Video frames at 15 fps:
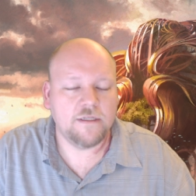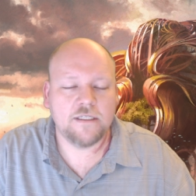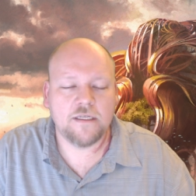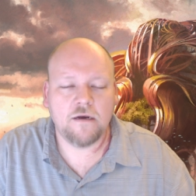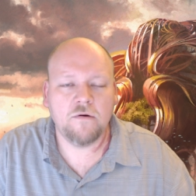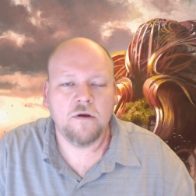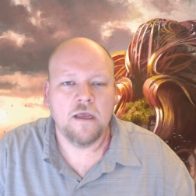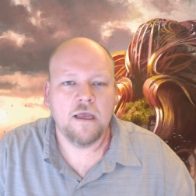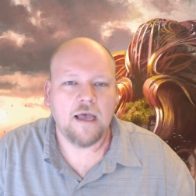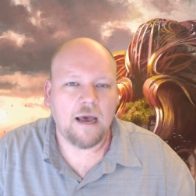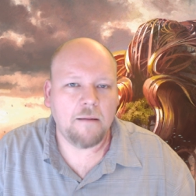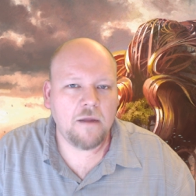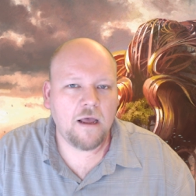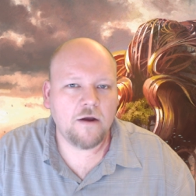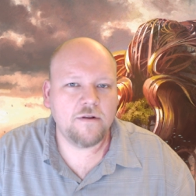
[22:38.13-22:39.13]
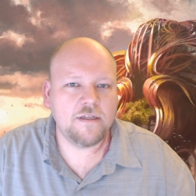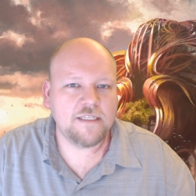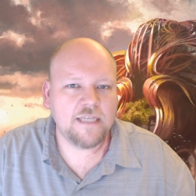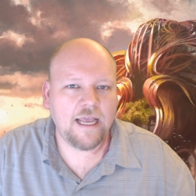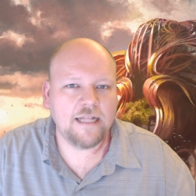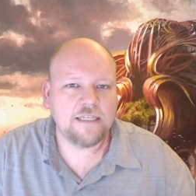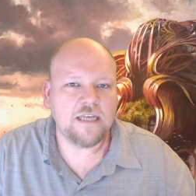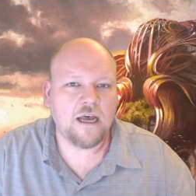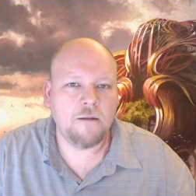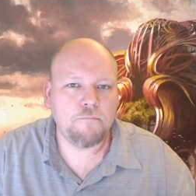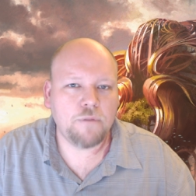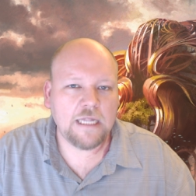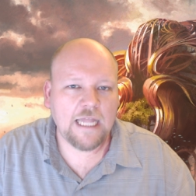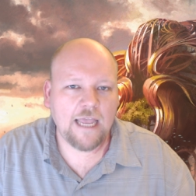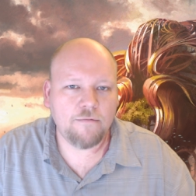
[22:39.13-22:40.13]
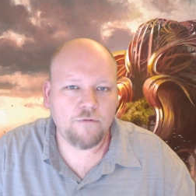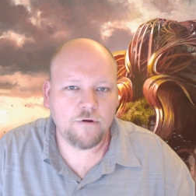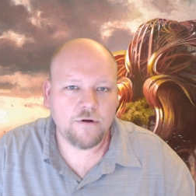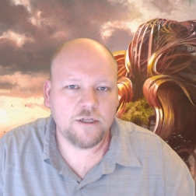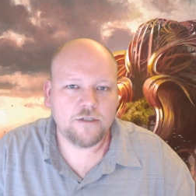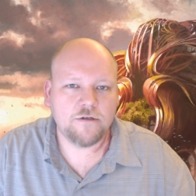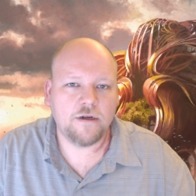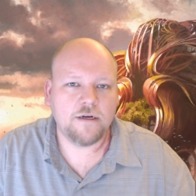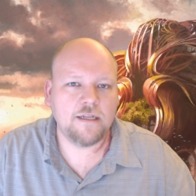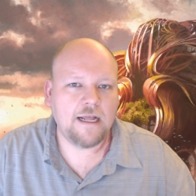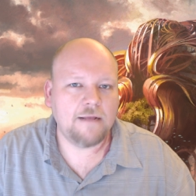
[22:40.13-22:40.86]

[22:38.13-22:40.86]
So I'm not going to say it's unplayable and constructed.